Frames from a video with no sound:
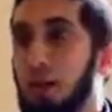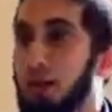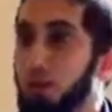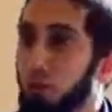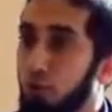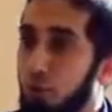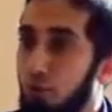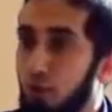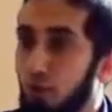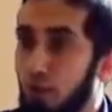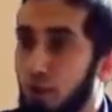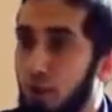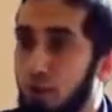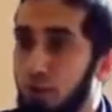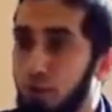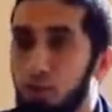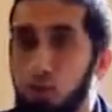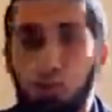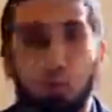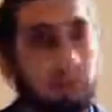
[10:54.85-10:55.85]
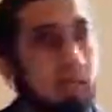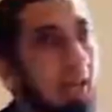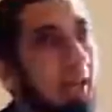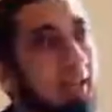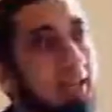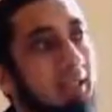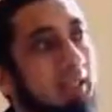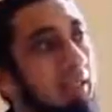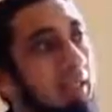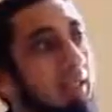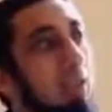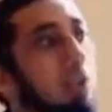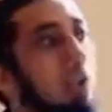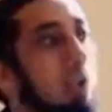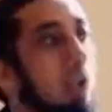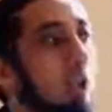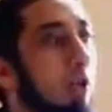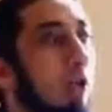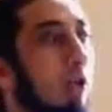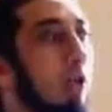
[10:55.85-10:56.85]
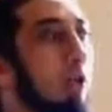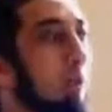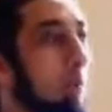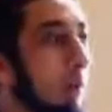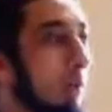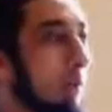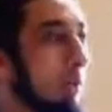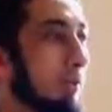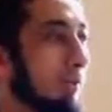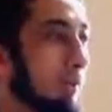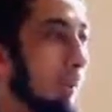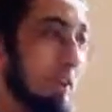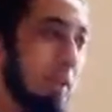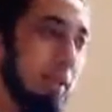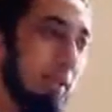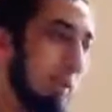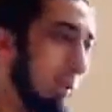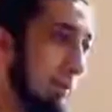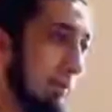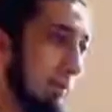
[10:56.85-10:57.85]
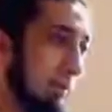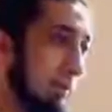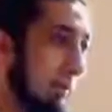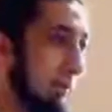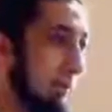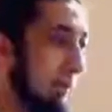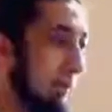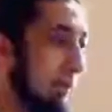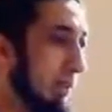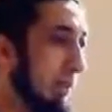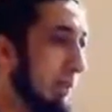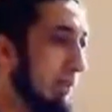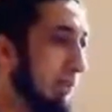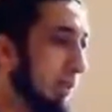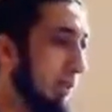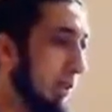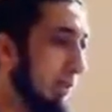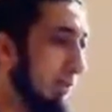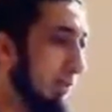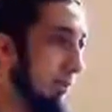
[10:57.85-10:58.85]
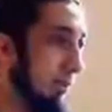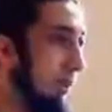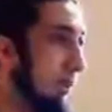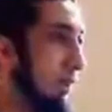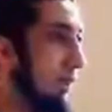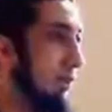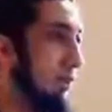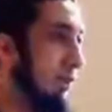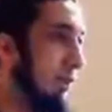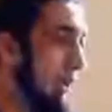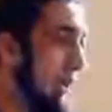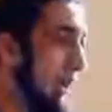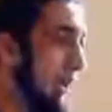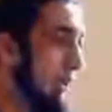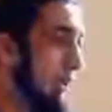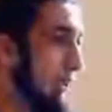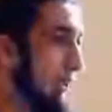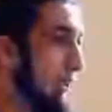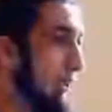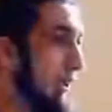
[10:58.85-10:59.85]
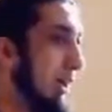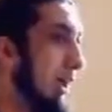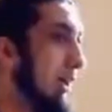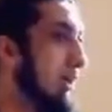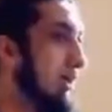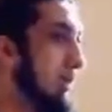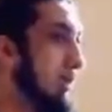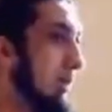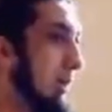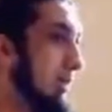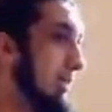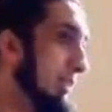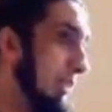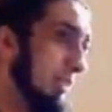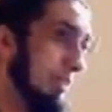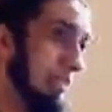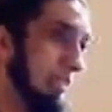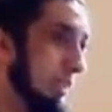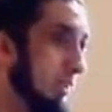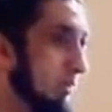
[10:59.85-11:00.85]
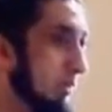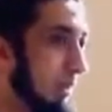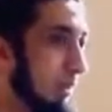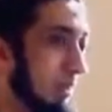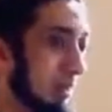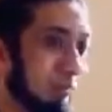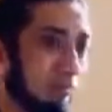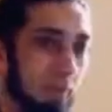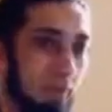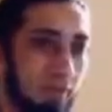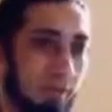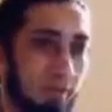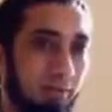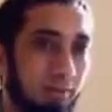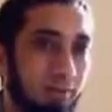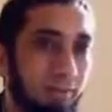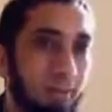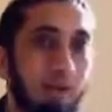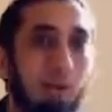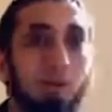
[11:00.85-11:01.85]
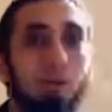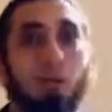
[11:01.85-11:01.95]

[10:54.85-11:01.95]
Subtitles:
And you know what? You can't clean your car once and it's going to be clean forever. You can't clean your house once and it's going to be clean forever.